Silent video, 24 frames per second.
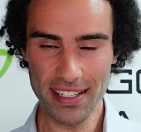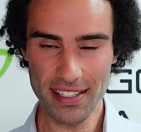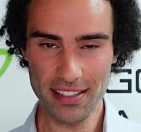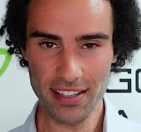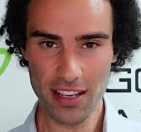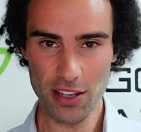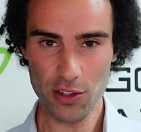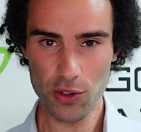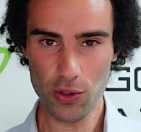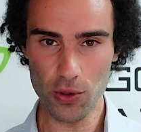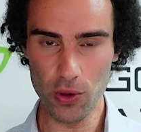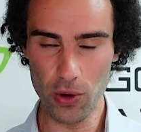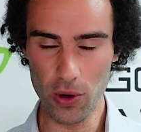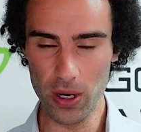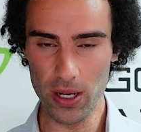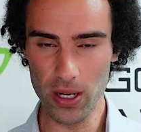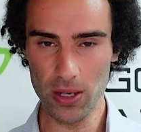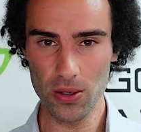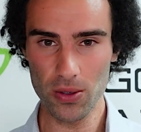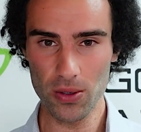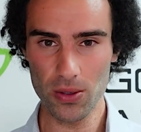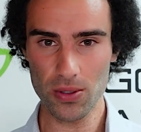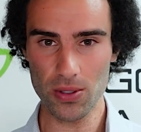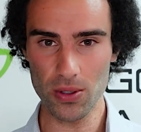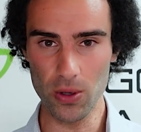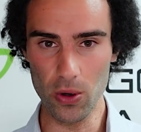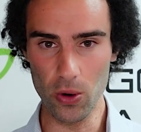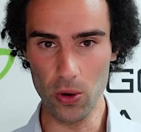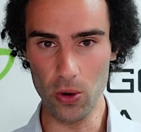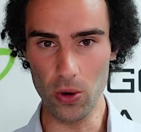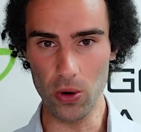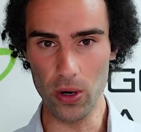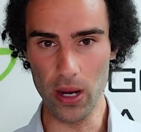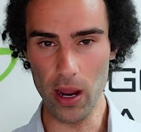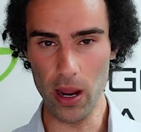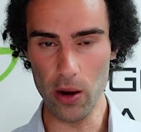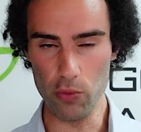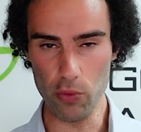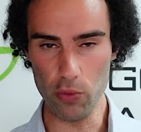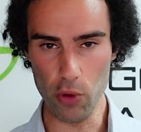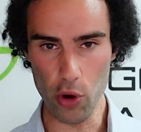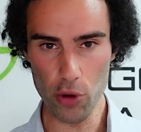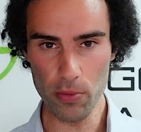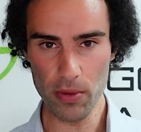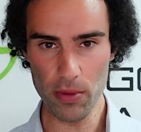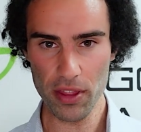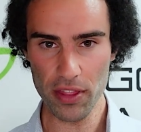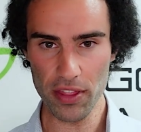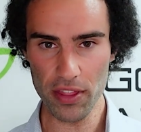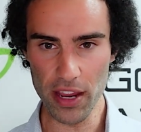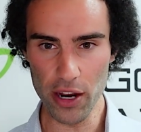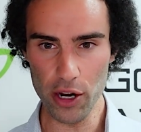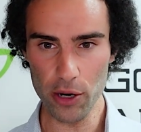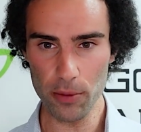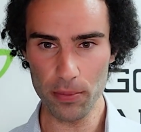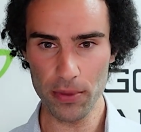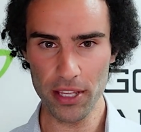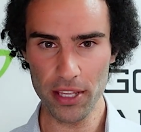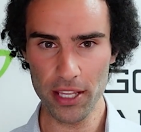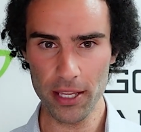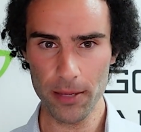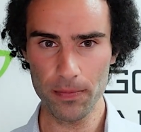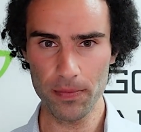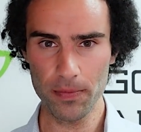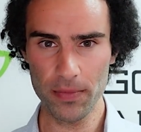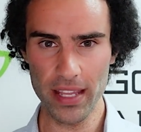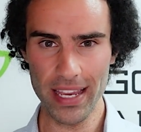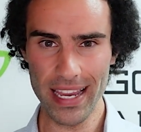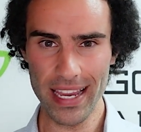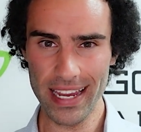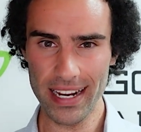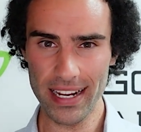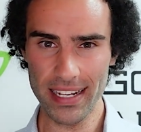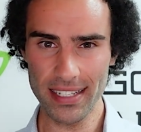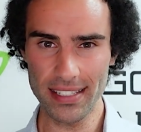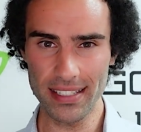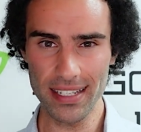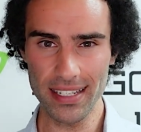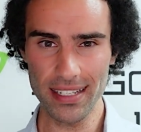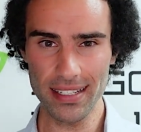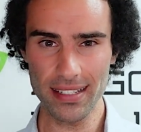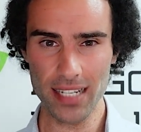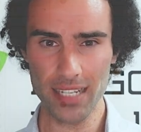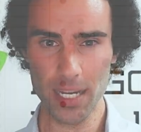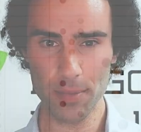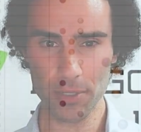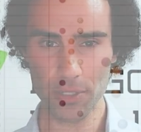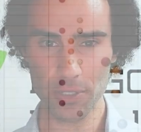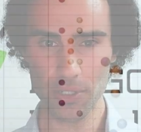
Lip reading: essential oils or aromatherapy. And I did